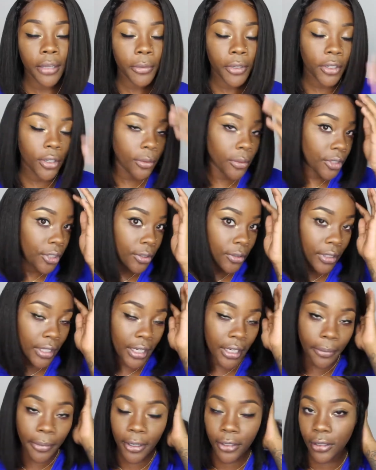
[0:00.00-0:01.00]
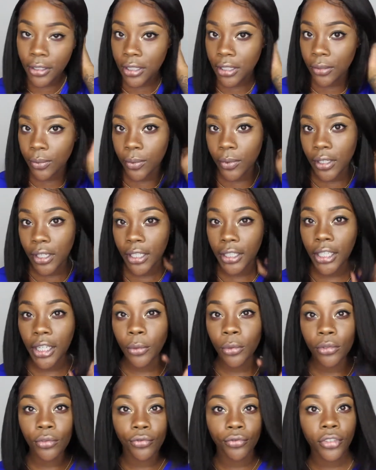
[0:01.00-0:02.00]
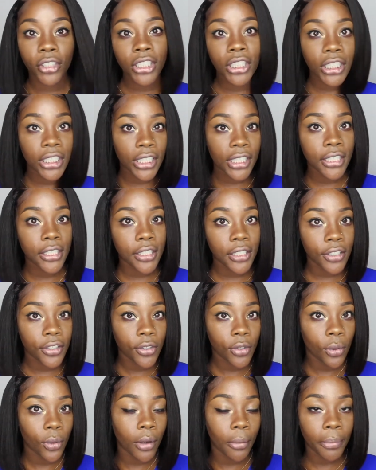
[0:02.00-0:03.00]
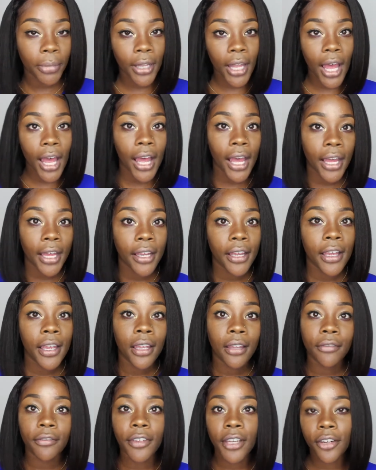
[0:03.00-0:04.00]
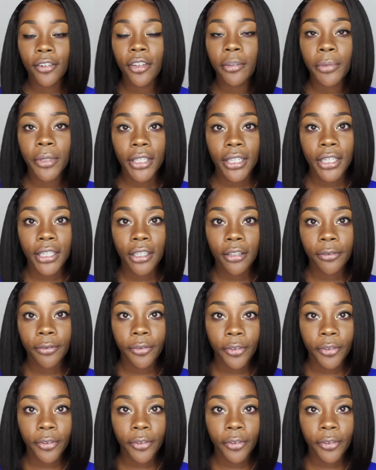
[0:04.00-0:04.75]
Let me know what you think about this wig. It was really easy to apply, very beginner